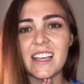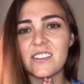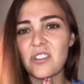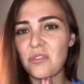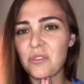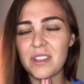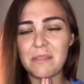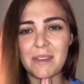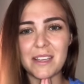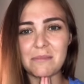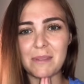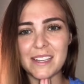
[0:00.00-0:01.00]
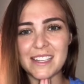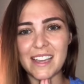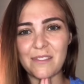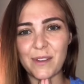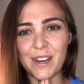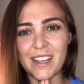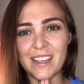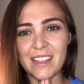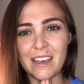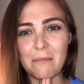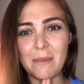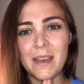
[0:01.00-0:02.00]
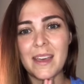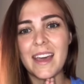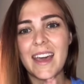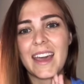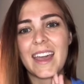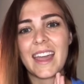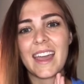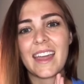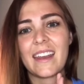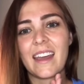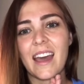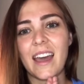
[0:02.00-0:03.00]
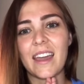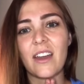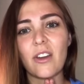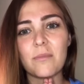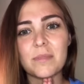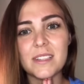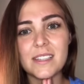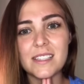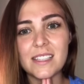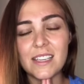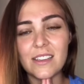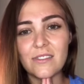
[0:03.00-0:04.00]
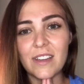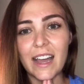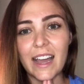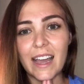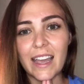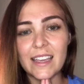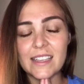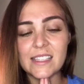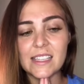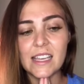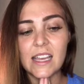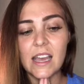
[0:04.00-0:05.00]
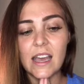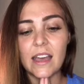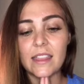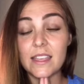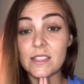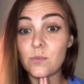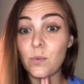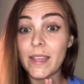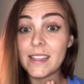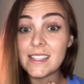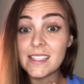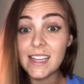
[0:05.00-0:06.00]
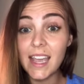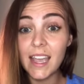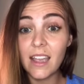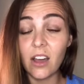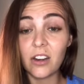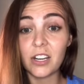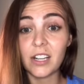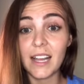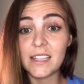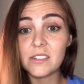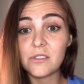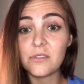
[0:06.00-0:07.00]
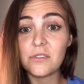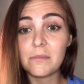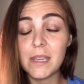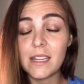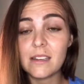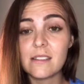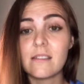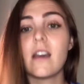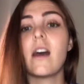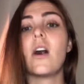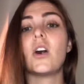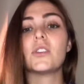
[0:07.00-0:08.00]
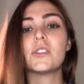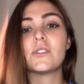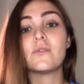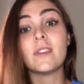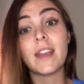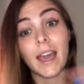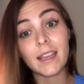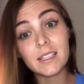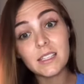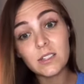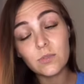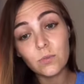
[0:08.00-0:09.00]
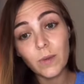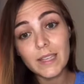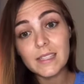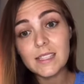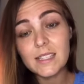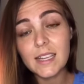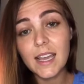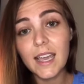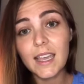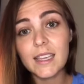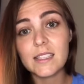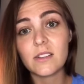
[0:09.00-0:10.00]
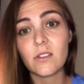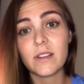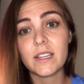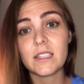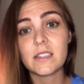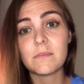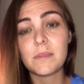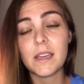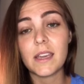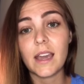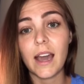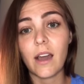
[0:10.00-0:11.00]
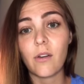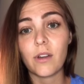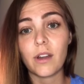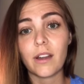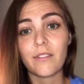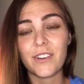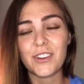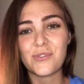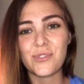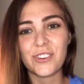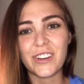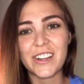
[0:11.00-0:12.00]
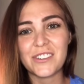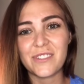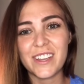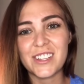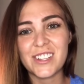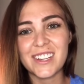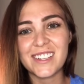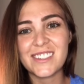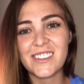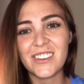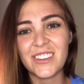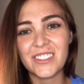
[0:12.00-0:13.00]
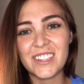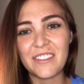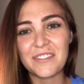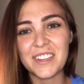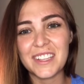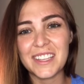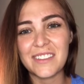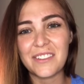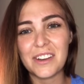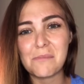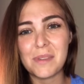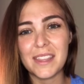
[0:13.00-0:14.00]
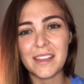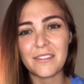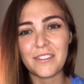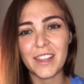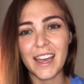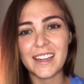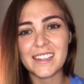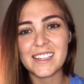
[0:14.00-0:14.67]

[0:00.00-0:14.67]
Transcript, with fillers: Totally makes my day reading them, and I hope to see you guys this Wednesday on our class Google Meet. Also, next Wednesday is going to be our virtual graduation, so you'll definitely want to be there for that.